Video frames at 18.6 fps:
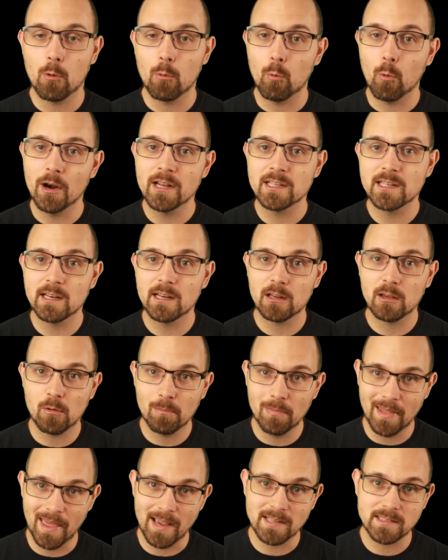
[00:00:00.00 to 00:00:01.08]
One is the
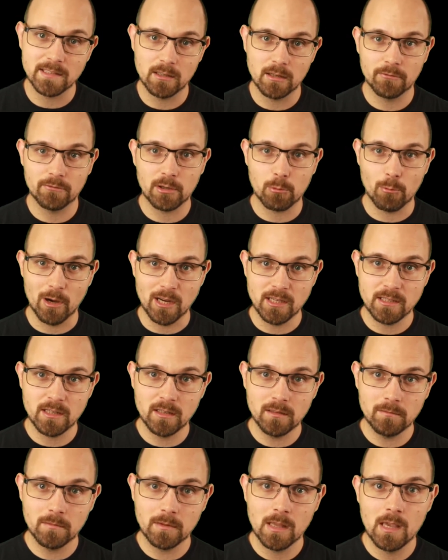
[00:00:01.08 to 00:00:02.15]
complexity of the
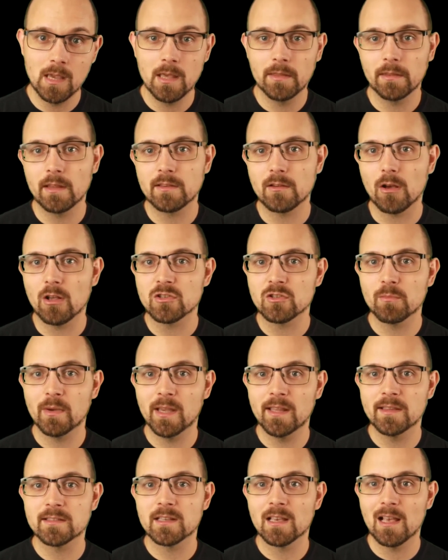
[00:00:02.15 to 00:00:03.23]
question. That also
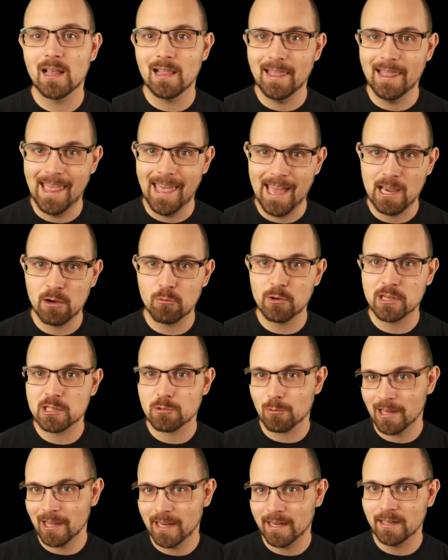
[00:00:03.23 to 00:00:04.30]
means
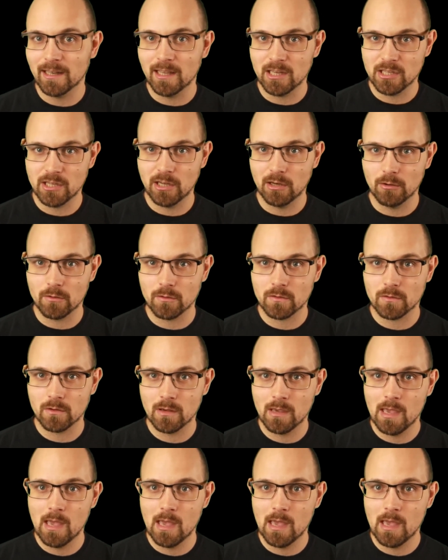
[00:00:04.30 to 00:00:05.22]
language-related issues.